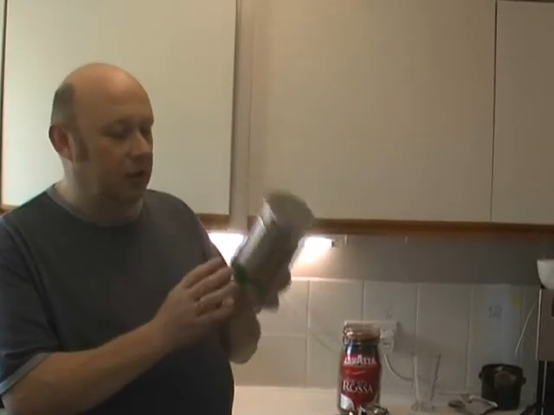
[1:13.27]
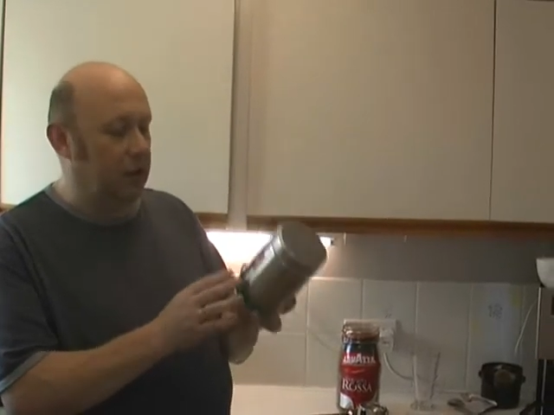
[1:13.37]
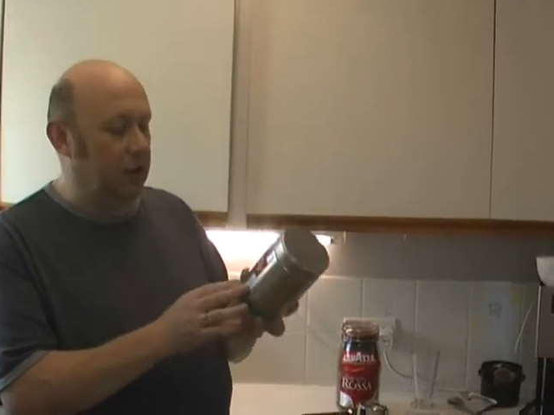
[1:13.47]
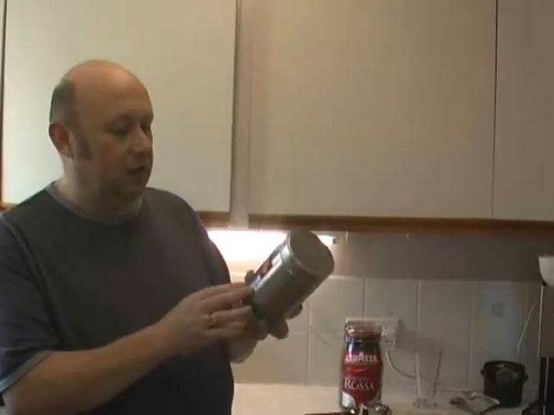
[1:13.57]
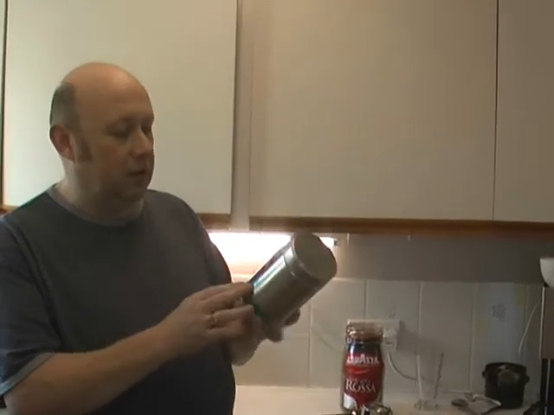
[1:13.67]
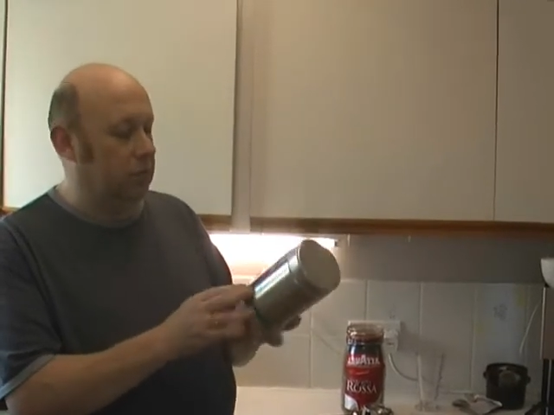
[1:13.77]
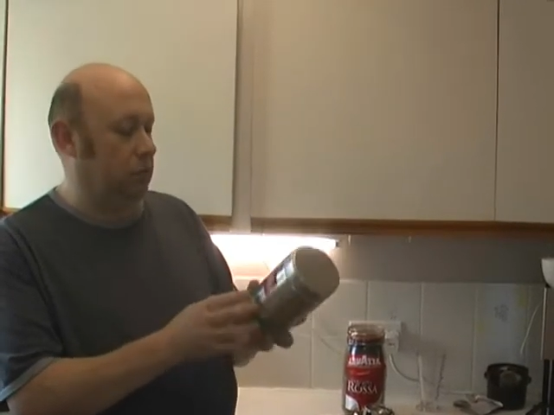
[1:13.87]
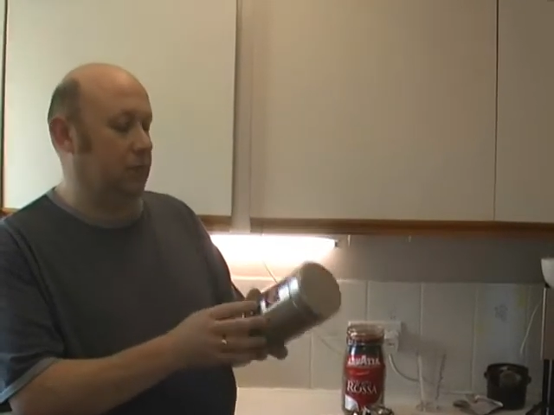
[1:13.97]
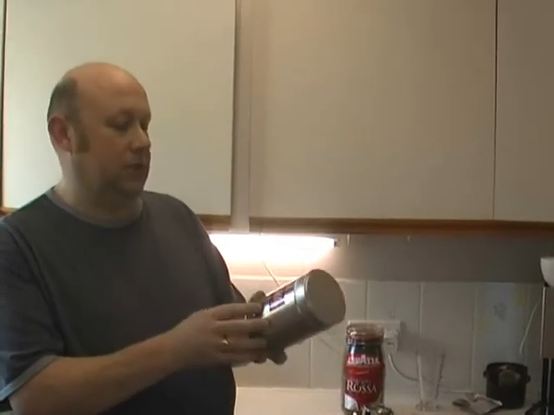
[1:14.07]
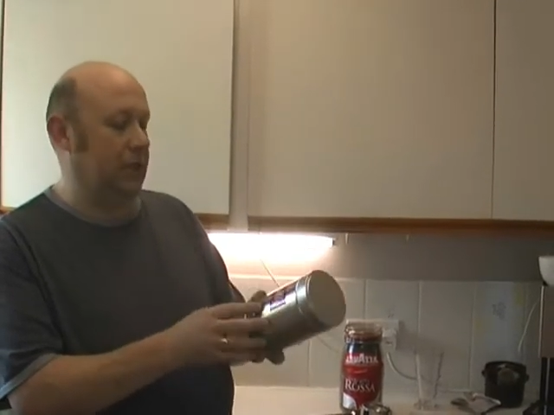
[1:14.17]

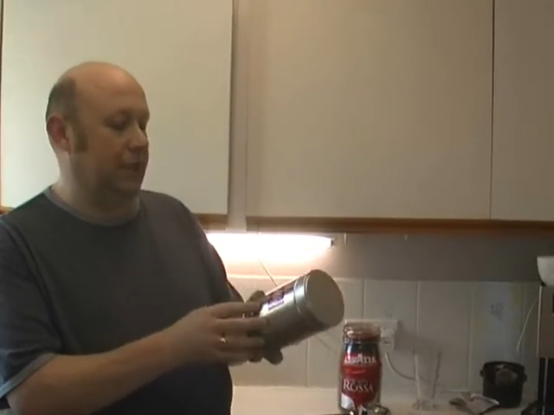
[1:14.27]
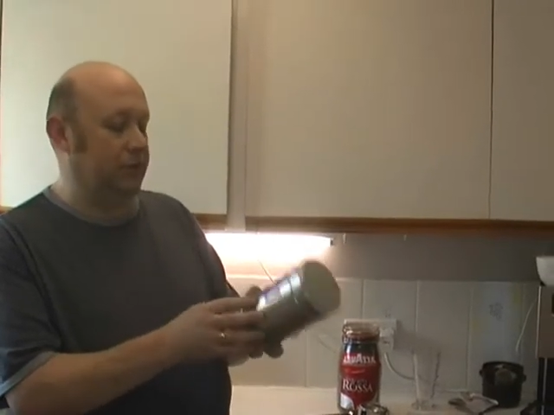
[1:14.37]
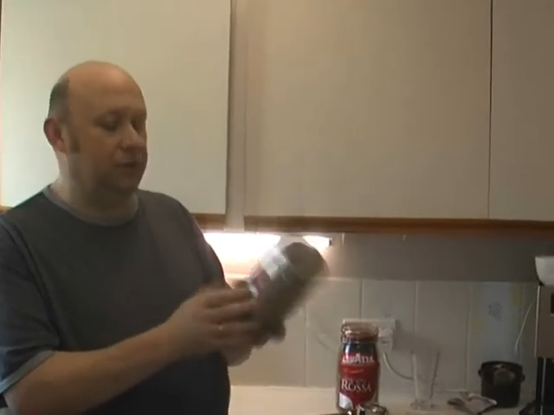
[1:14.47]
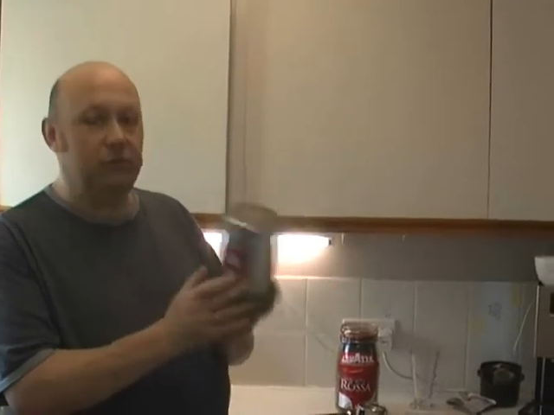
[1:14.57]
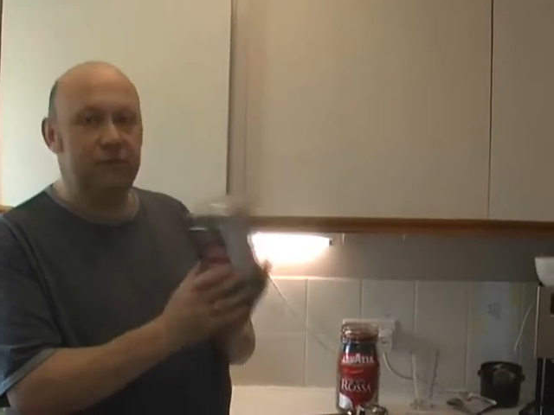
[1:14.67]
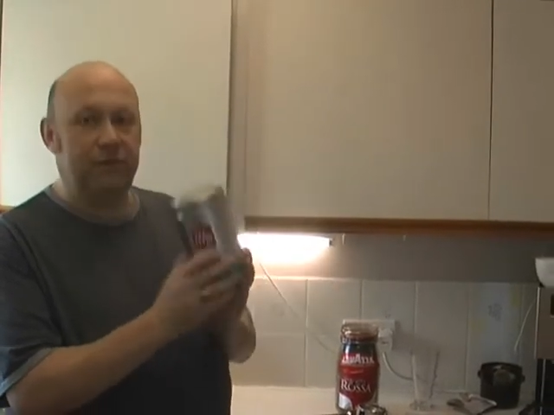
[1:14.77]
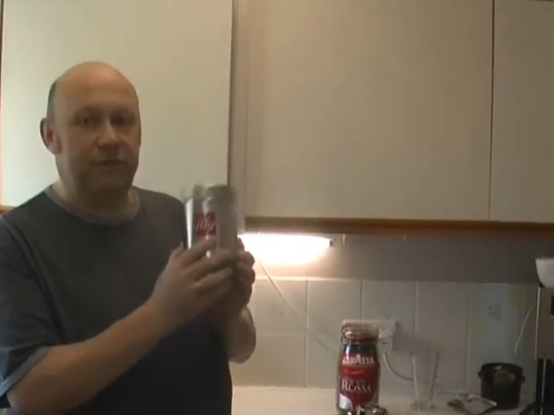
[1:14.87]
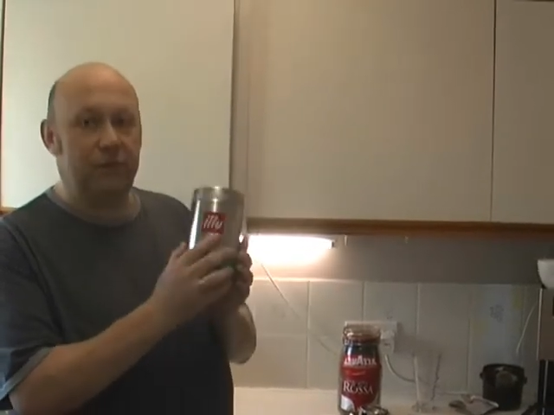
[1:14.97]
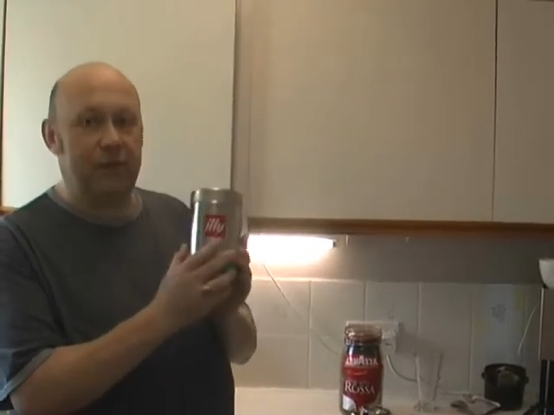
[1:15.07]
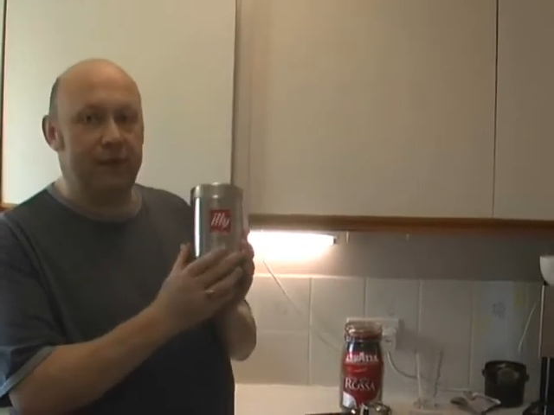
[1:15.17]
what is it now,
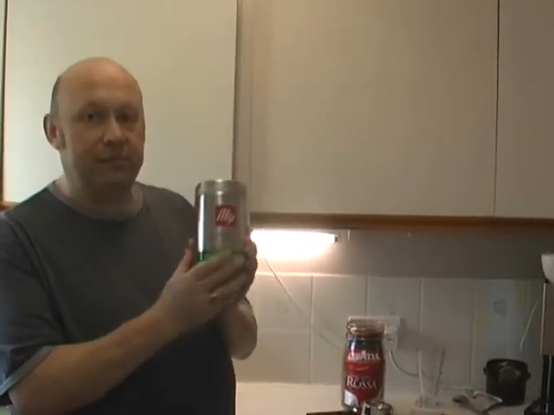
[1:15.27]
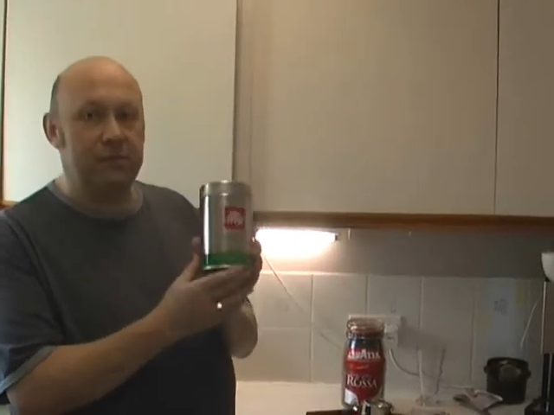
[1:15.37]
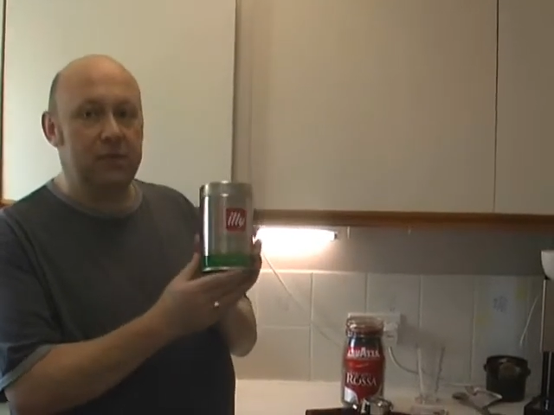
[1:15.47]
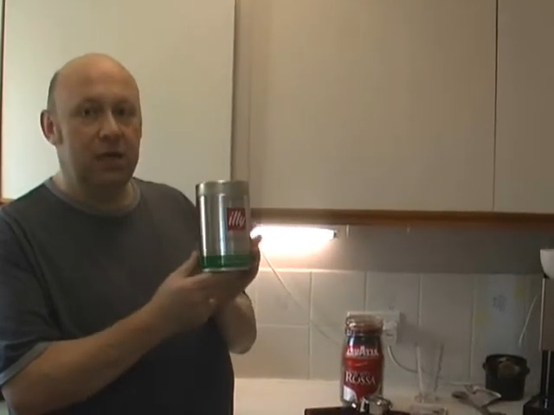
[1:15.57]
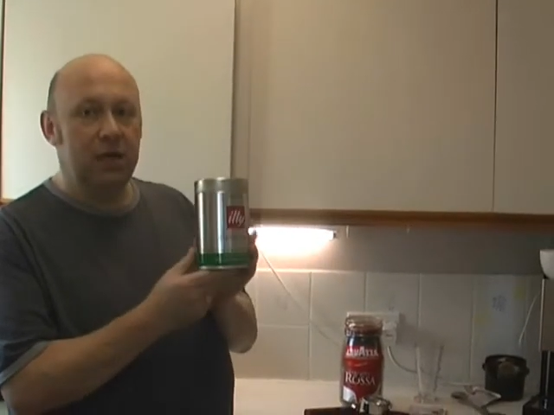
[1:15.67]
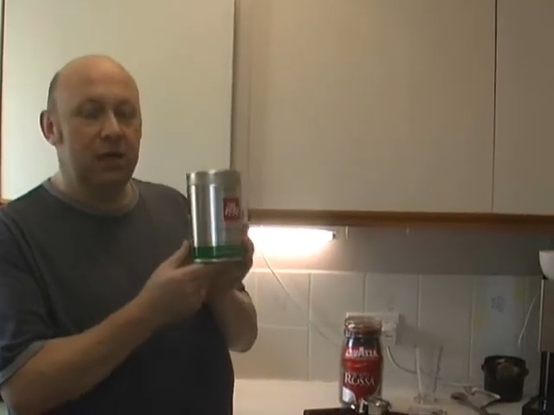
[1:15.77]
250 grams.